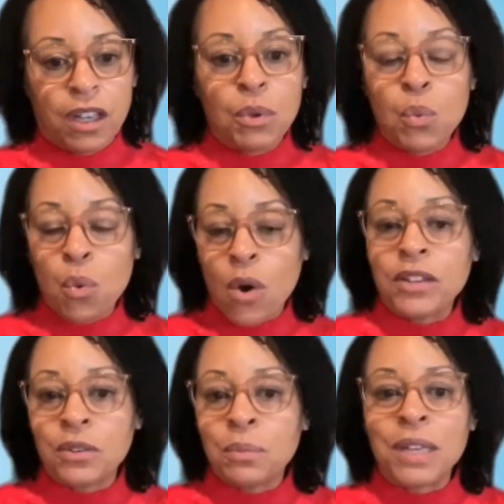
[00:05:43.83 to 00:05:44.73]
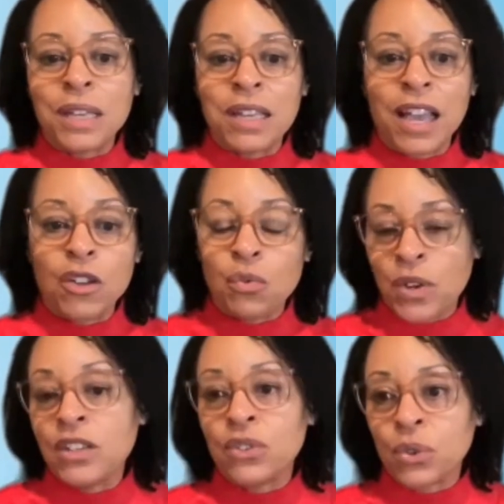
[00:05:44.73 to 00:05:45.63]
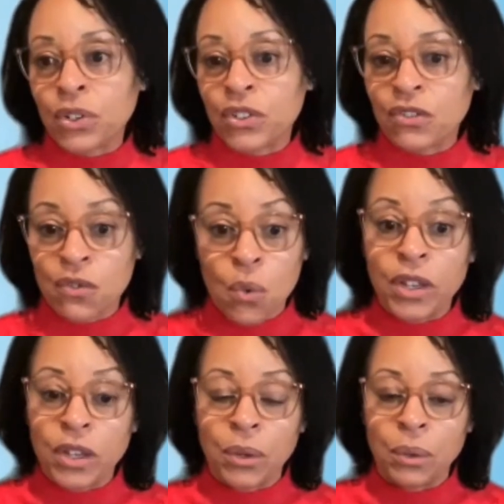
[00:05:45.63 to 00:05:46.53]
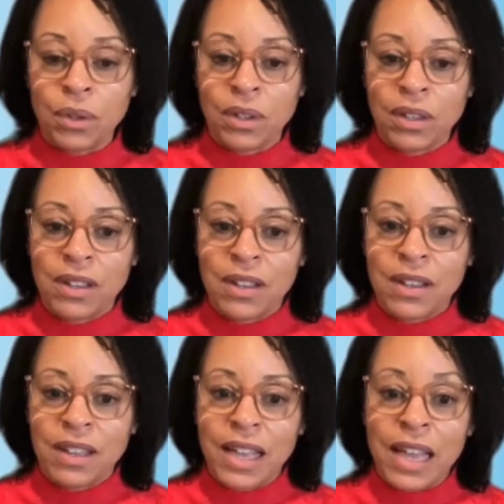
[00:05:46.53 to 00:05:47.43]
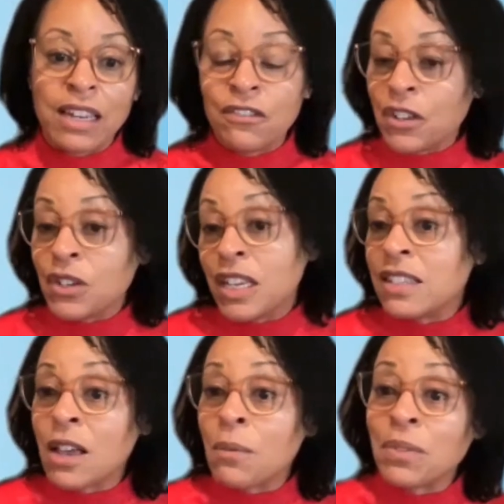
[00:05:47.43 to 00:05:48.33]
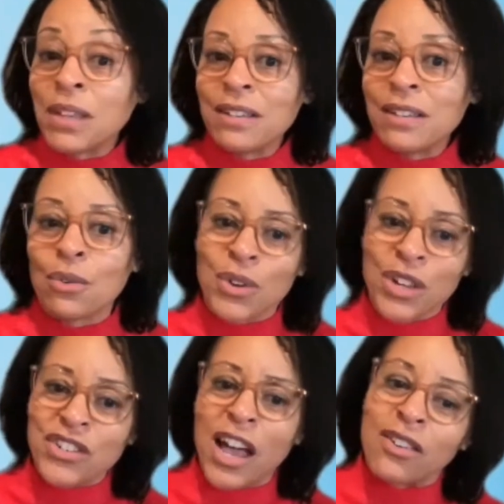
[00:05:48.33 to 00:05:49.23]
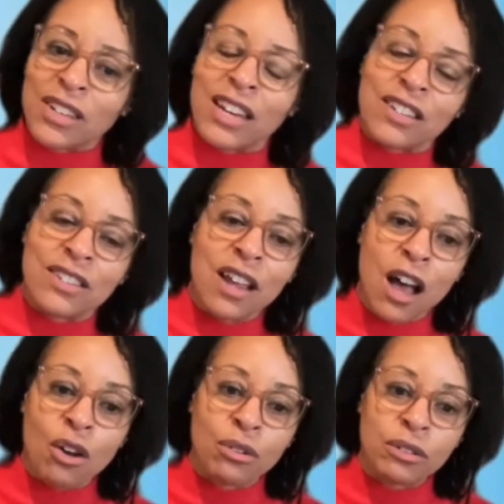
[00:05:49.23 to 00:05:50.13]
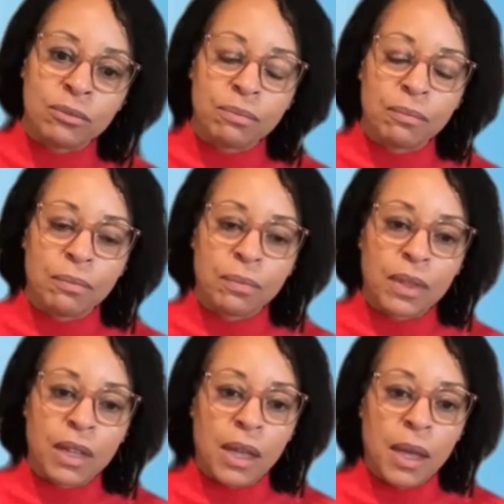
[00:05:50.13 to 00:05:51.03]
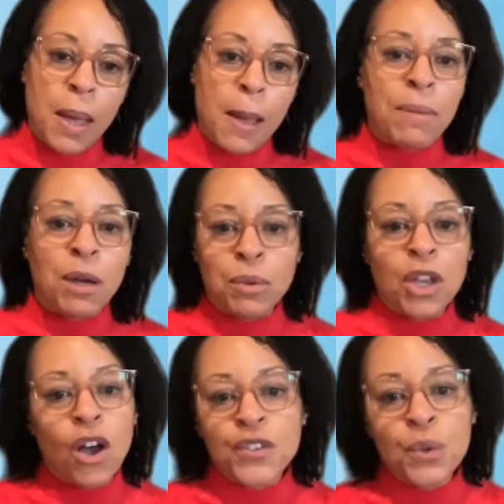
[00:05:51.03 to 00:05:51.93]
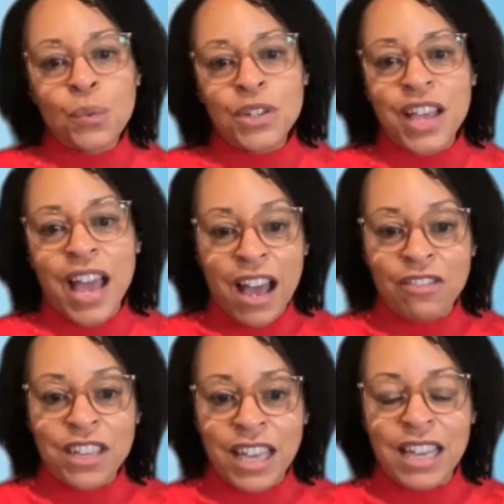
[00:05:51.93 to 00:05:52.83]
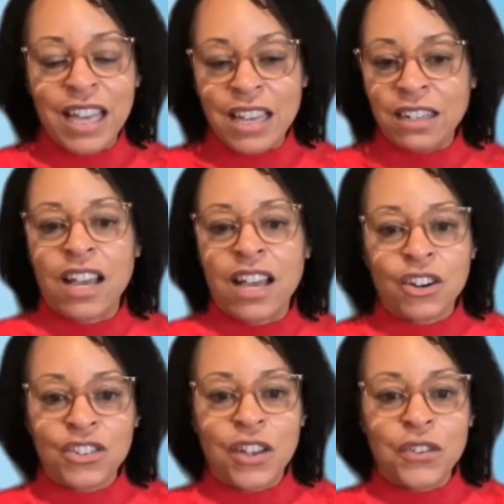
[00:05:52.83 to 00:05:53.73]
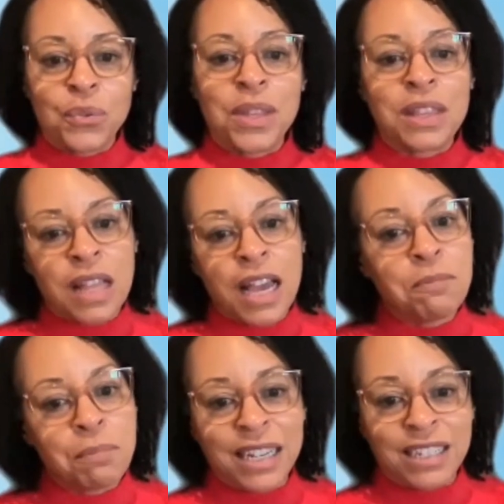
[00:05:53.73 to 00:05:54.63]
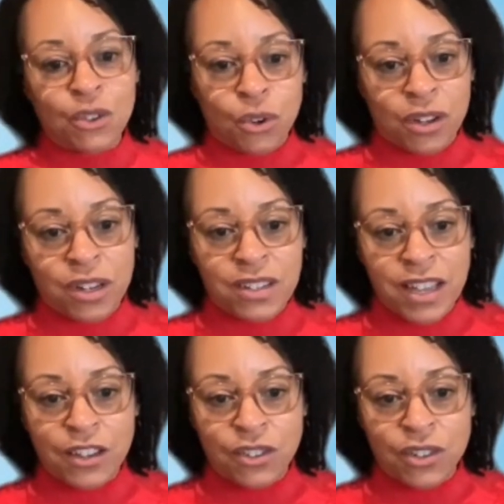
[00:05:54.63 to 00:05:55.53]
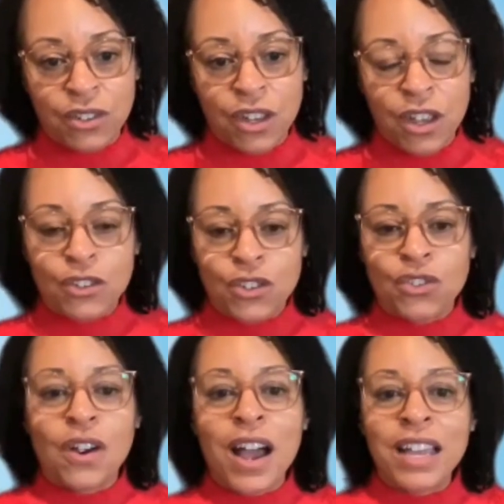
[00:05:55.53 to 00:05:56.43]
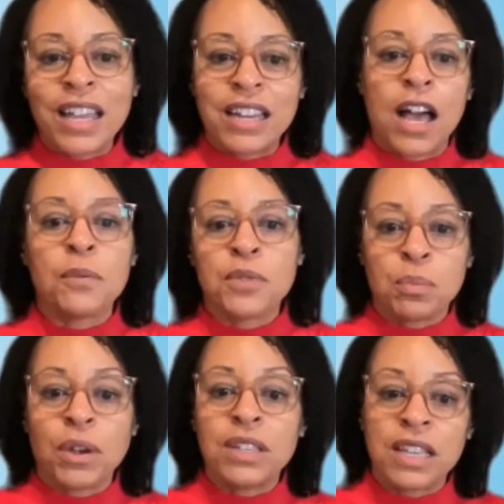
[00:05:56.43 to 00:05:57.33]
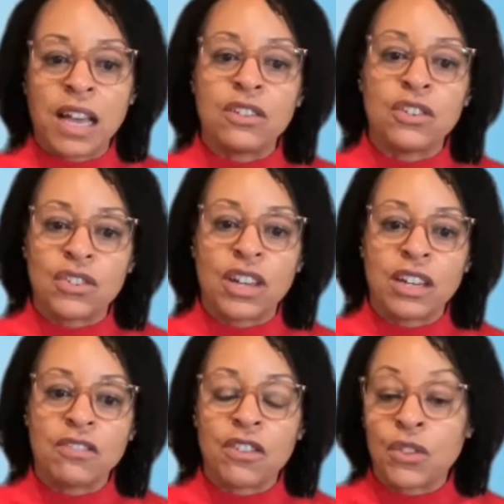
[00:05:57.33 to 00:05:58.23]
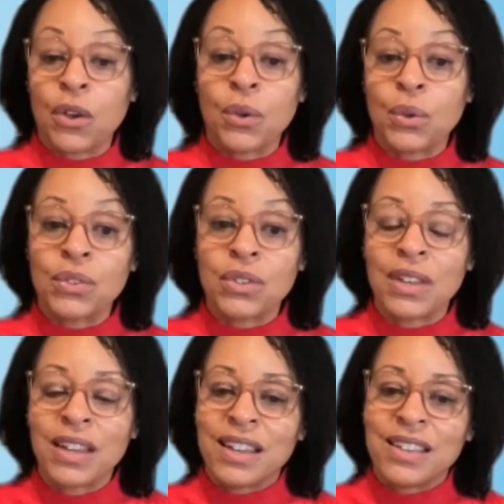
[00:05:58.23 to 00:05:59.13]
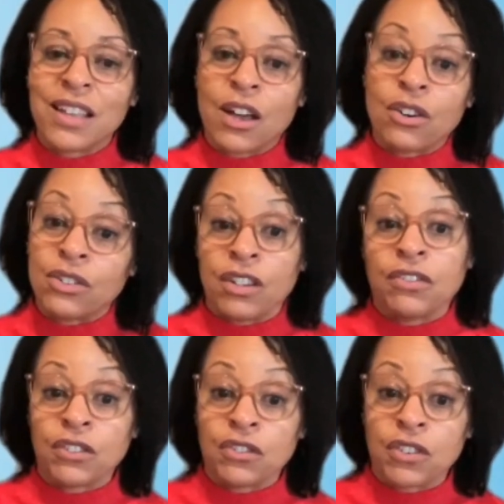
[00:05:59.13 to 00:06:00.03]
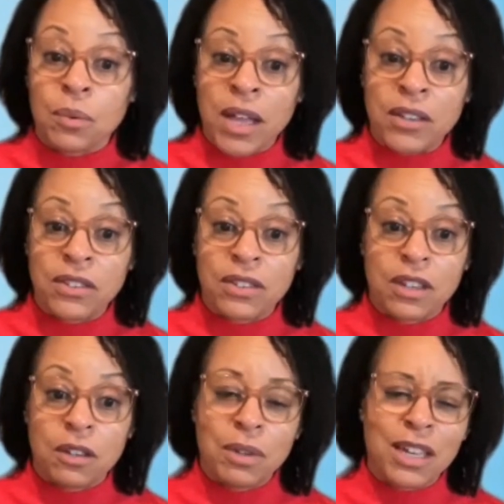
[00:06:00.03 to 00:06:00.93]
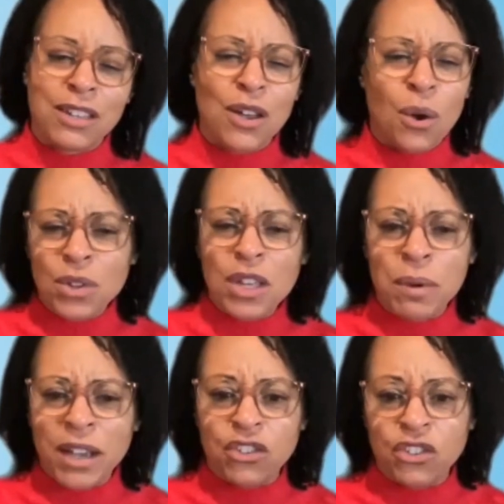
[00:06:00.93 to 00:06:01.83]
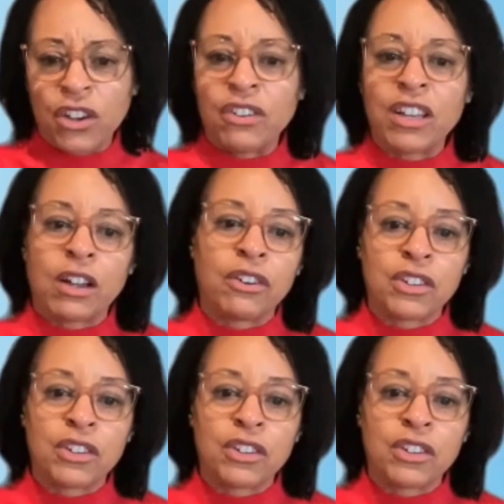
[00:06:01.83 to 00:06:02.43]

We want to be a resource for you. And if you need something, reach out and let us know. But we also want to advocate and align ourselves with like-minded organizations to try and help spread the understanding for those that are different from us. Because only by sharing our